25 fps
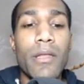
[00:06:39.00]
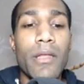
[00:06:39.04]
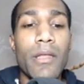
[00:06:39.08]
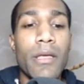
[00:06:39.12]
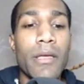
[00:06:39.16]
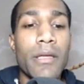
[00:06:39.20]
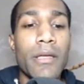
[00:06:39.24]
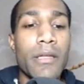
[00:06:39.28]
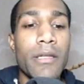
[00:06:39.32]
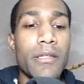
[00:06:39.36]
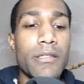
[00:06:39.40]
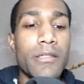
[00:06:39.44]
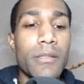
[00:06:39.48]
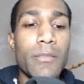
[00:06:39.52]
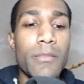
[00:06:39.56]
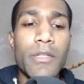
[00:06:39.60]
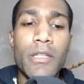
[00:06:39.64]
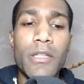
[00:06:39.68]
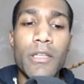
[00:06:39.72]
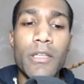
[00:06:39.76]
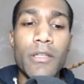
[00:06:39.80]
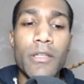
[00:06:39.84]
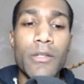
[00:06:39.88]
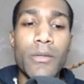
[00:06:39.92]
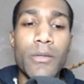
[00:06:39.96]
it is something
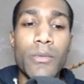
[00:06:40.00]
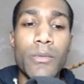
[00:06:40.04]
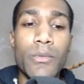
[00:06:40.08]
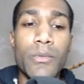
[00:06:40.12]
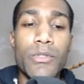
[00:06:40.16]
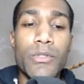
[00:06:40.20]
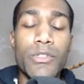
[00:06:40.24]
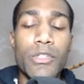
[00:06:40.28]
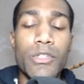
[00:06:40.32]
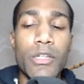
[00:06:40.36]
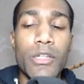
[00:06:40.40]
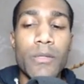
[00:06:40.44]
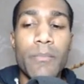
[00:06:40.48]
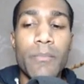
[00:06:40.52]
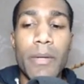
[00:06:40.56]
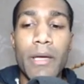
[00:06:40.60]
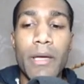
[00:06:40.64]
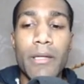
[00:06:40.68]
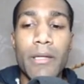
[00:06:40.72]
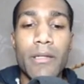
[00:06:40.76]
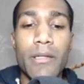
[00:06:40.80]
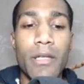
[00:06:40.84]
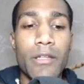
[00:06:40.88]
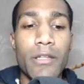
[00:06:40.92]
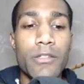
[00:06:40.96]
that you should pay
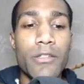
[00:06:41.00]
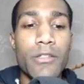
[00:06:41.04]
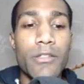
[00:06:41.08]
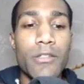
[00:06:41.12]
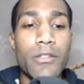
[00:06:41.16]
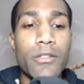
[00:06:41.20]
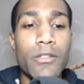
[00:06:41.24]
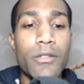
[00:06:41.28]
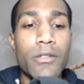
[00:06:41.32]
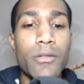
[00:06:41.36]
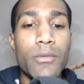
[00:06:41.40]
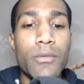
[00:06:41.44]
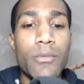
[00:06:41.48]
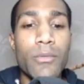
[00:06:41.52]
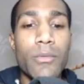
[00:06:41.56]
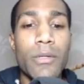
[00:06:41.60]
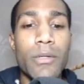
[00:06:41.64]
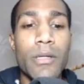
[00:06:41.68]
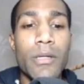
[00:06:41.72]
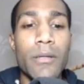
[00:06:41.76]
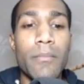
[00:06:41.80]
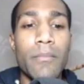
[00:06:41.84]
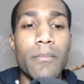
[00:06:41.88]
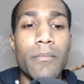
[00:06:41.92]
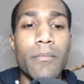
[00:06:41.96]
attention to.
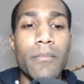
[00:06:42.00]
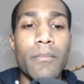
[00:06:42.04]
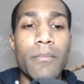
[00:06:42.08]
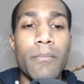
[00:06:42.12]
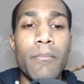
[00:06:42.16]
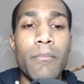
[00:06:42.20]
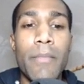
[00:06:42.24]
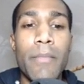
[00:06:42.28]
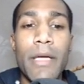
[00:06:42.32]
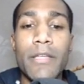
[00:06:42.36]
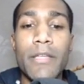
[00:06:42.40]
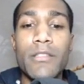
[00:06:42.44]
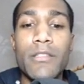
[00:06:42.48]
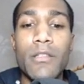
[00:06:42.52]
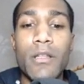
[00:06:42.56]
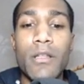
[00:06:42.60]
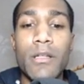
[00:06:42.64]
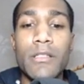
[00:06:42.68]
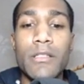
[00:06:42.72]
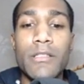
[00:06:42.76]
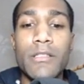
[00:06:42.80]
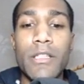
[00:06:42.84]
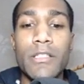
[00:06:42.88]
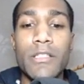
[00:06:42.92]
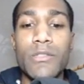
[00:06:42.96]
It makes a
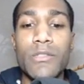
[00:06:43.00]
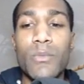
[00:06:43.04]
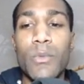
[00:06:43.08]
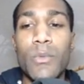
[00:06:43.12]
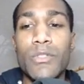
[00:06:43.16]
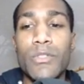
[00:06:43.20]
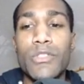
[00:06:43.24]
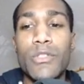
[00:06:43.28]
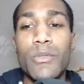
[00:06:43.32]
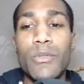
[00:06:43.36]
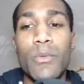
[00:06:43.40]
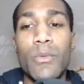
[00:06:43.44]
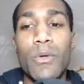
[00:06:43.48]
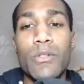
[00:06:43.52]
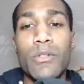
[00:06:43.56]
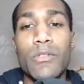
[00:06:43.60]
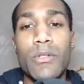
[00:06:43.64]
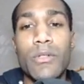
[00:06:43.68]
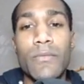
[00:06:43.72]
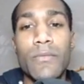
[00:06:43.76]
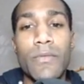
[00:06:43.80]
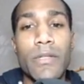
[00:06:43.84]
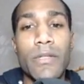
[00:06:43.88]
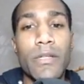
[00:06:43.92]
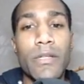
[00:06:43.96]
lot of sense once you watch
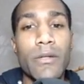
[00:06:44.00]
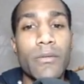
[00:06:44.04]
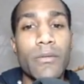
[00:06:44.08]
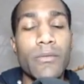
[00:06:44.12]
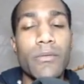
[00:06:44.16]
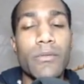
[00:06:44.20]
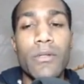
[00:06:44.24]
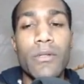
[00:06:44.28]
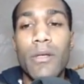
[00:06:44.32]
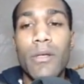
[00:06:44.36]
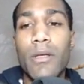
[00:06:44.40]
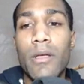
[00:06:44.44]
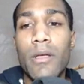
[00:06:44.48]
the videos.